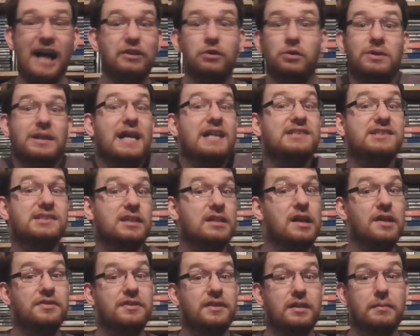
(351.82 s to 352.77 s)
I know next to
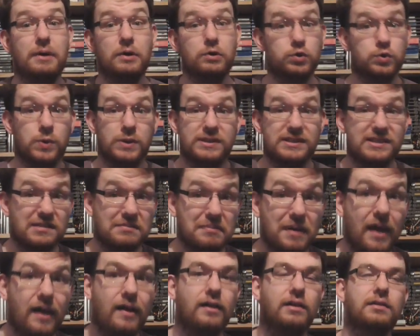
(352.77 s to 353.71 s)
nothing about Twisted
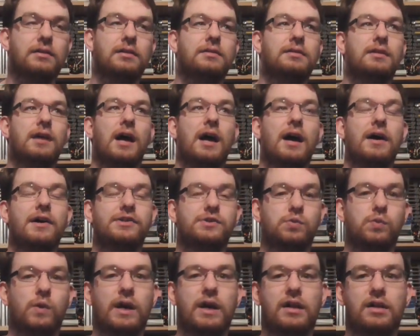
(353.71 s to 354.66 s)
Metal uh,
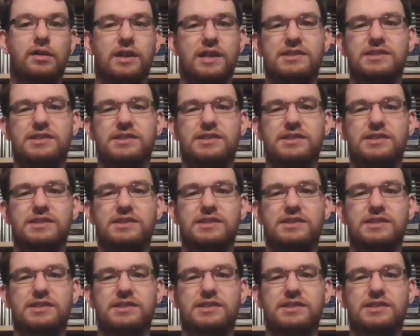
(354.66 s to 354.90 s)
as well.